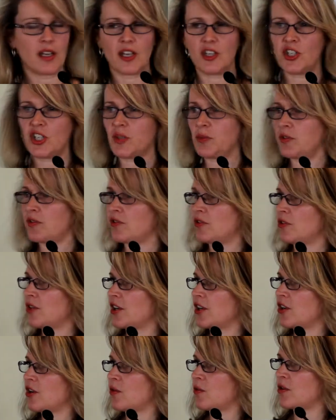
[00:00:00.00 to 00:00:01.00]
And just before
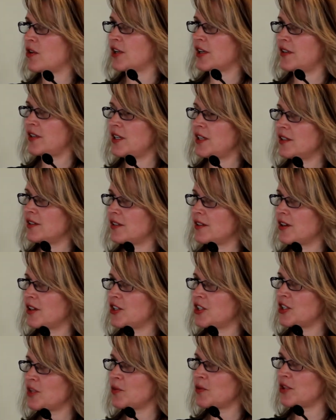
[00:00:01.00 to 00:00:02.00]
I go on, I think I
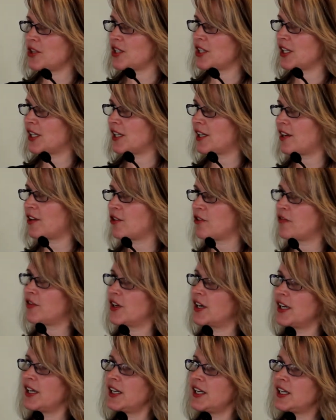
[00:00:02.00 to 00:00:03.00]
just wanted to
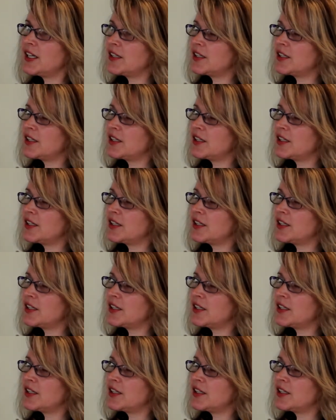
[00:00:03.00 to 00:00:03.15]
clarify